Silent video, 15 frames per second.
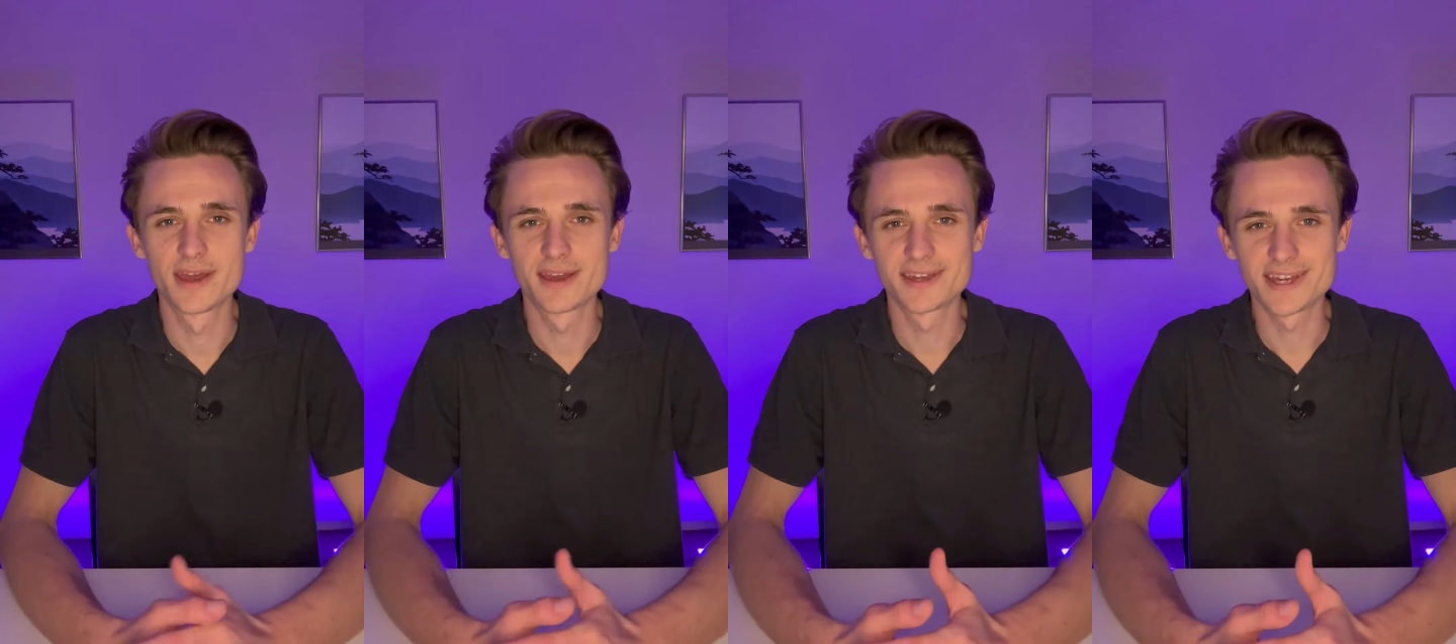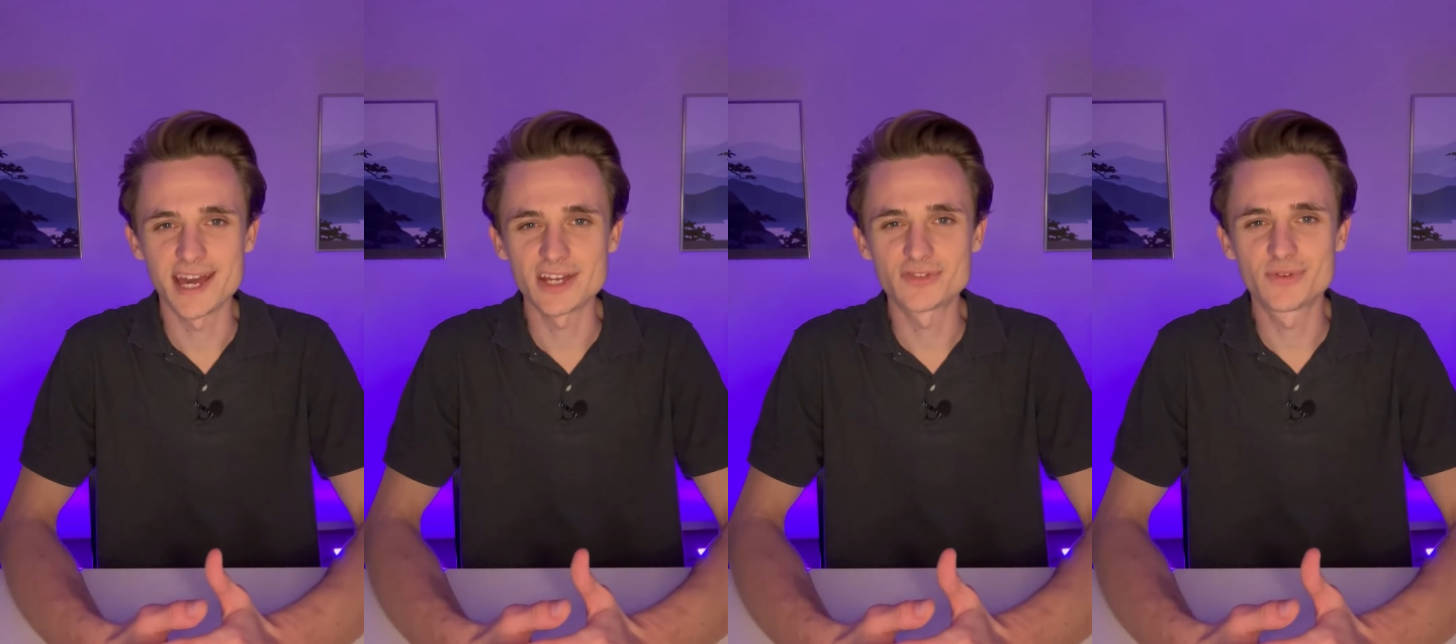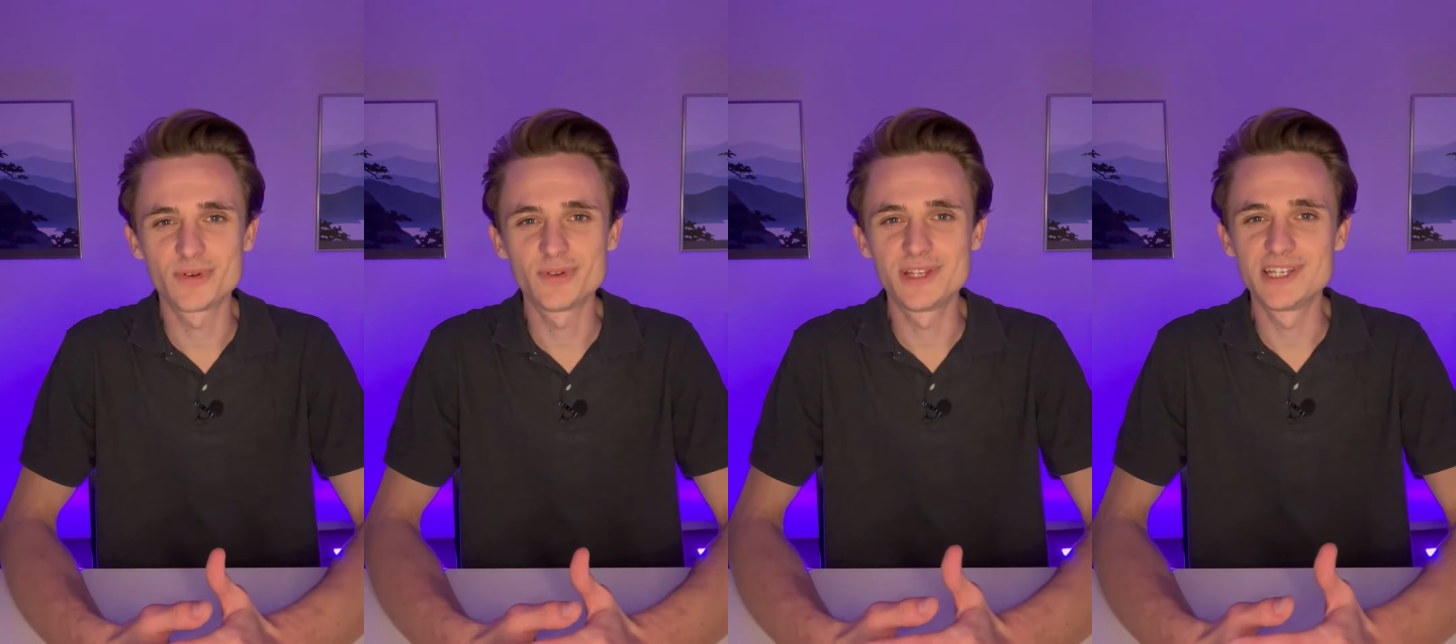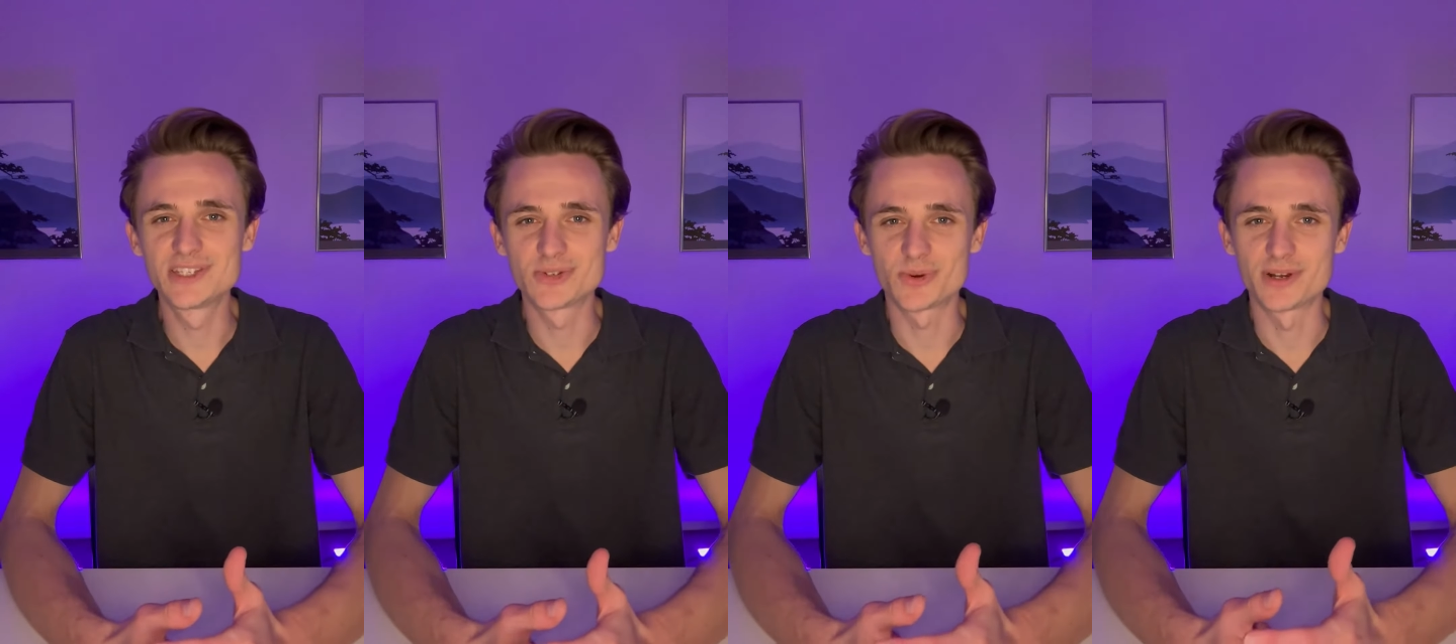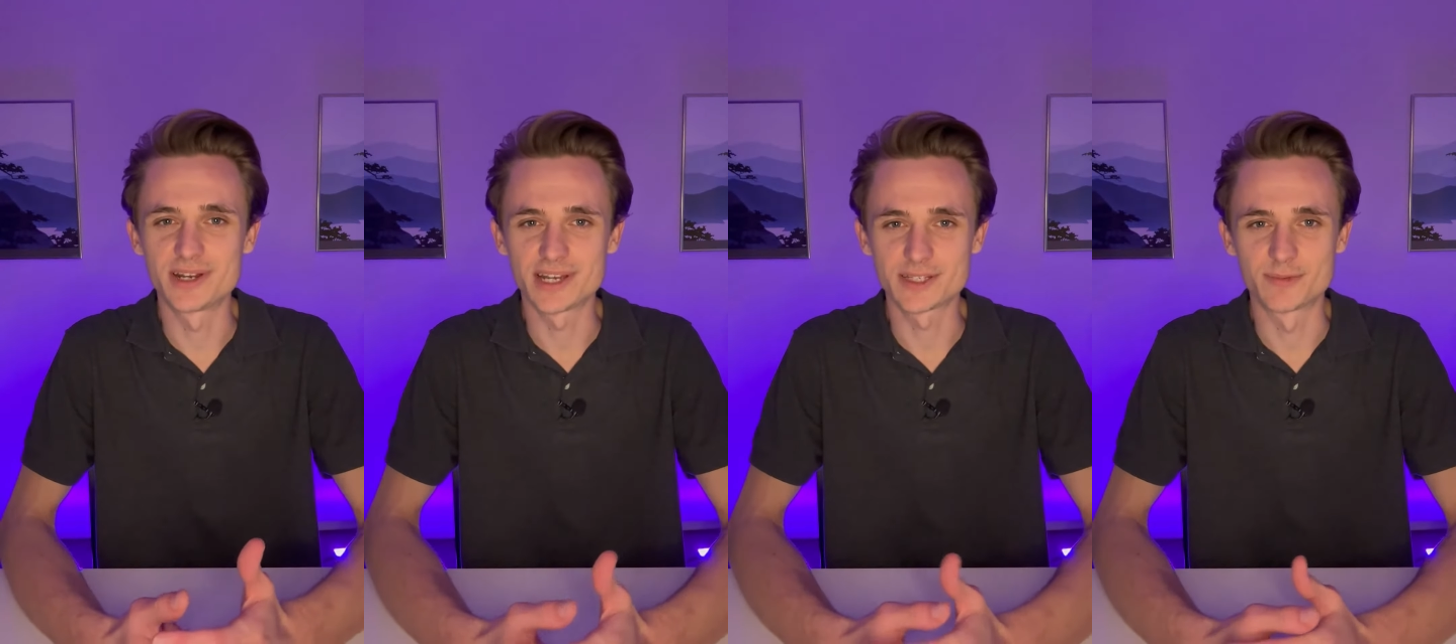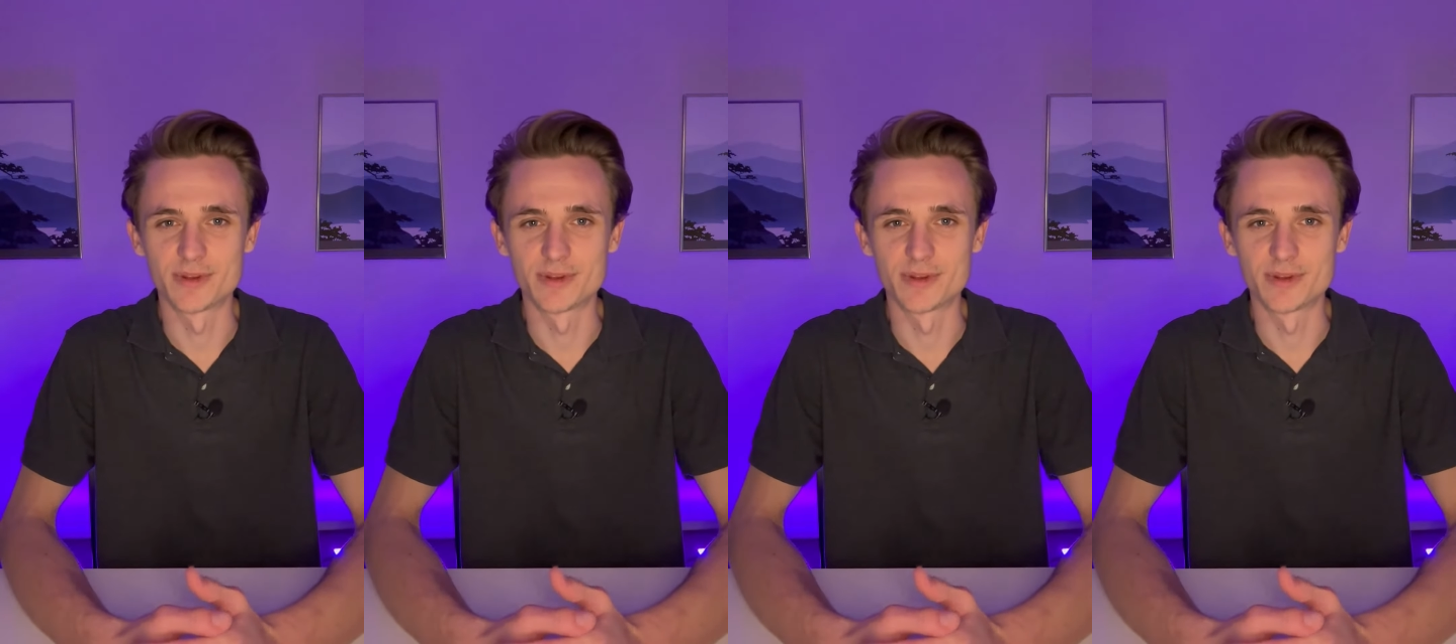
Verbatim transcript: Cash flow leads to our next